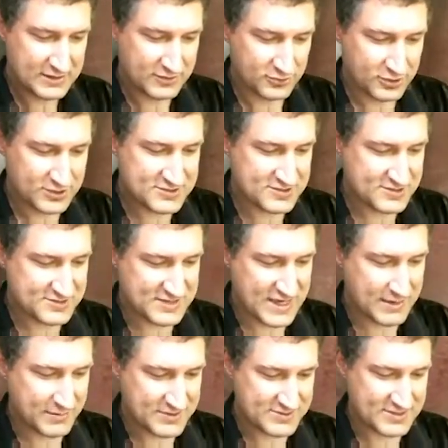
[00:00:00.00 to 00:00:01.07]
looks the
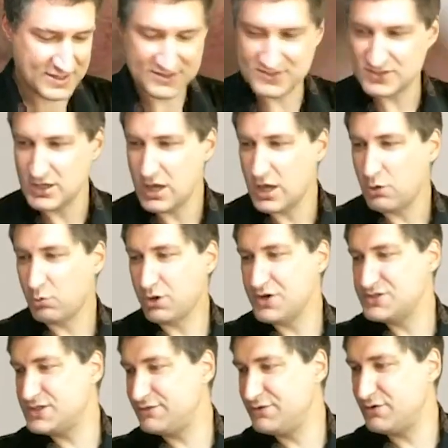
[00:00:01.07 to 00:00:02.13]
same as this.
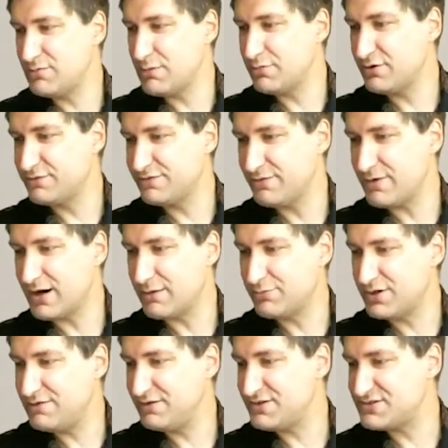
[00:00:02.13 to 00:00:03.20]
Whereas if you remember from our
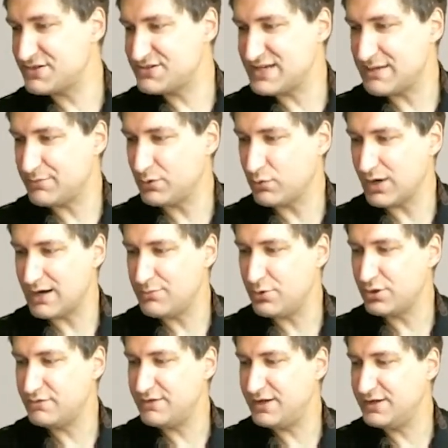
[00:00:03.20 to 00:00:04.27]
previous example where I
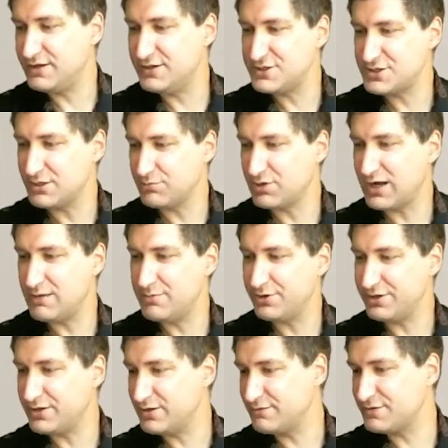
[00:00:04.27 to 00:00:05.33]
motivated conditional
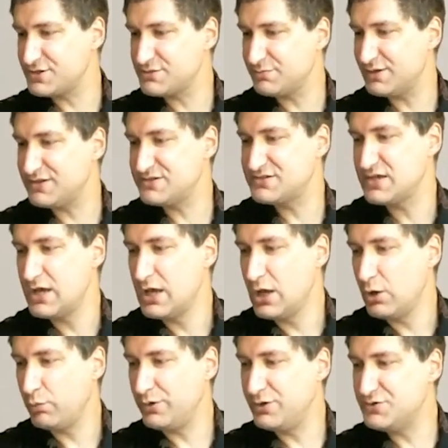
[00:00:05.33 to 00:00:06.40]
probability in the first place,
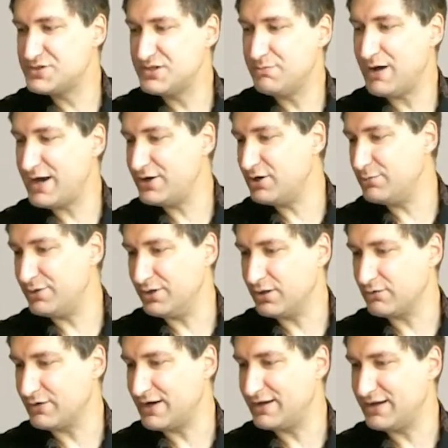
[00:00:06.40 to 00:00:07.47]
we used a
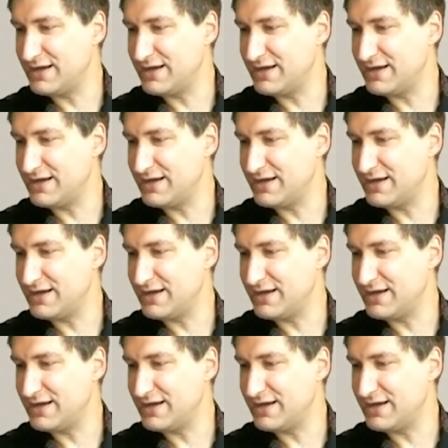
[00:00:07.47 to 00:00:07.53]
binomial, right?